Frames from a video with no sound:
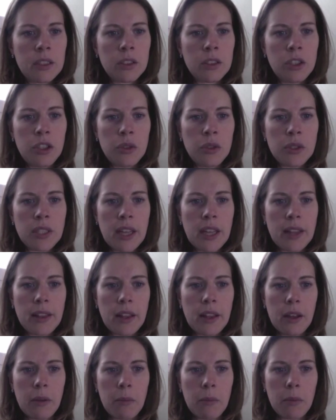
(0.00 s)
You
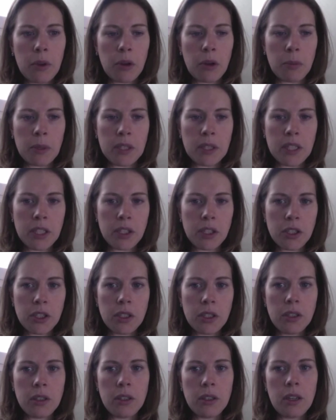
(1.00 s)
send them your
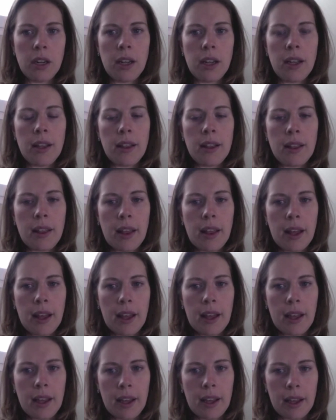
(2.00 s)
petition,
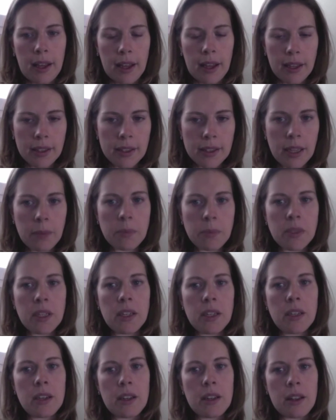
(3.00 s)
they accept
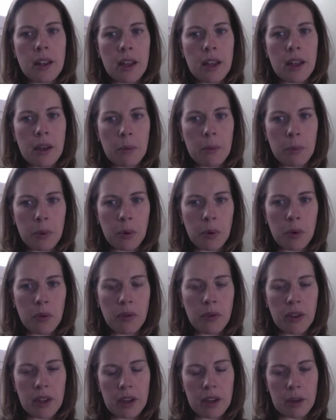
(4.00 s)
it, they approve
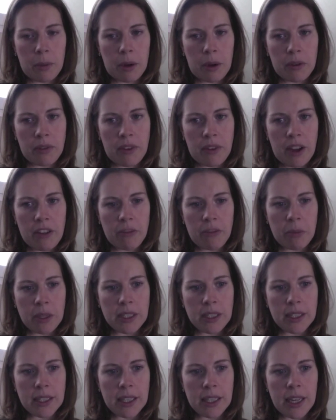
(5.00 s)
it about 5
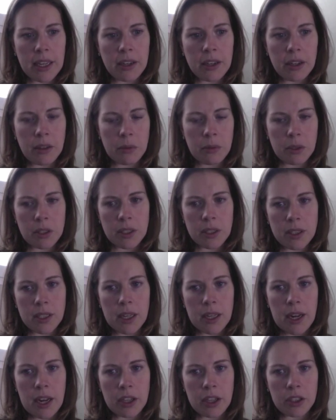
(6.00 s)
months later, which
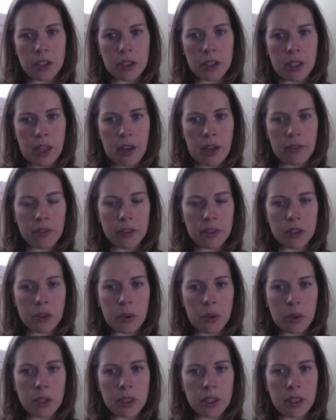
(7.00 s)
national average
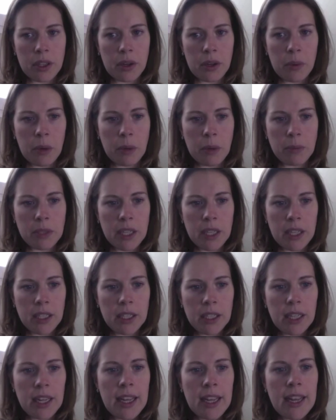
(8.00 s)
according to their website,
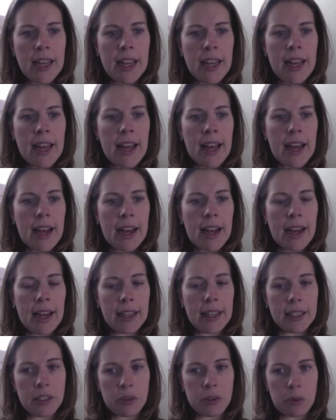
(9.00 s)

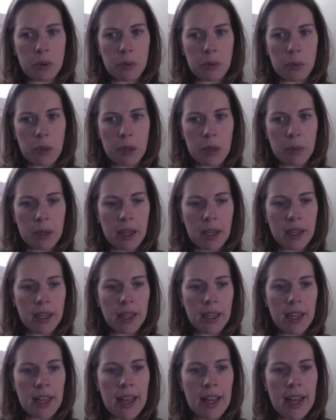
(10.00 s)
at least when we applied.
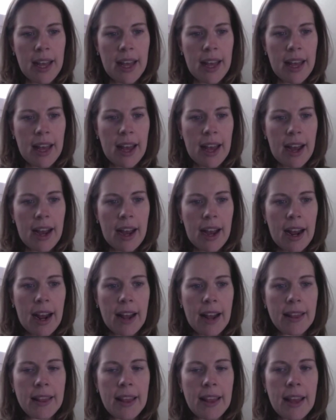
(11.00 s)

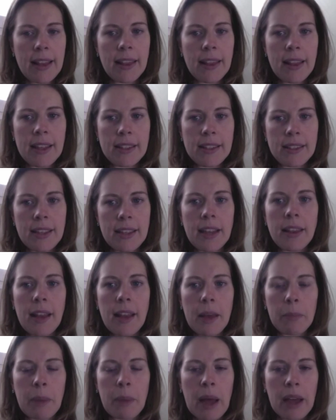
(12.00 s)
And then they send
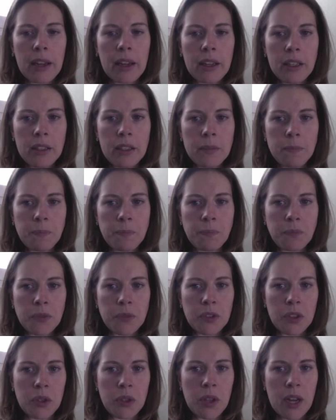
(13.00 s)
that packet
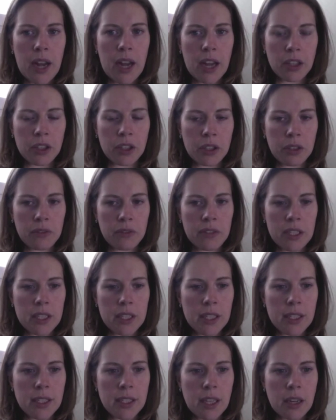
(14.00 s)
to the National
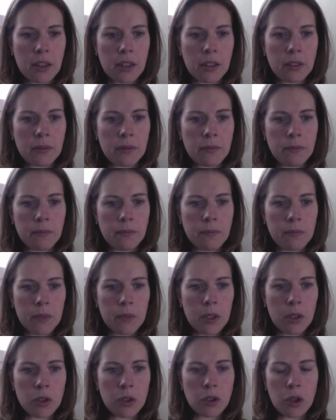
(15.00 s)
Visa Center.
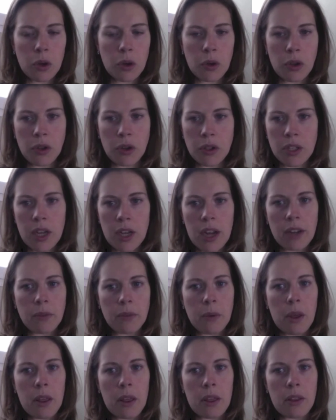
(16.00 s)
So you're done
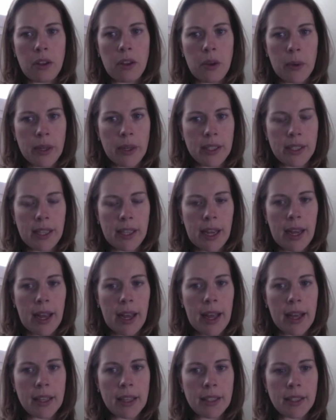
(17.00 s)
with
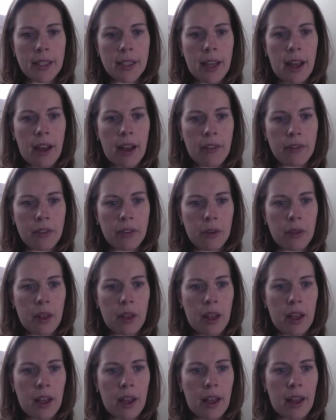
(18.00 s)
USCIS after
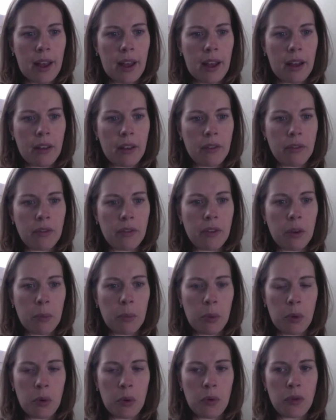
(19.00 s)
they have
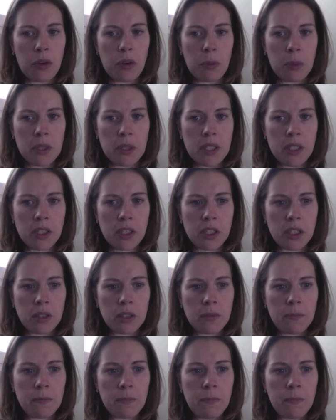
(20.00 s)
approved your petition.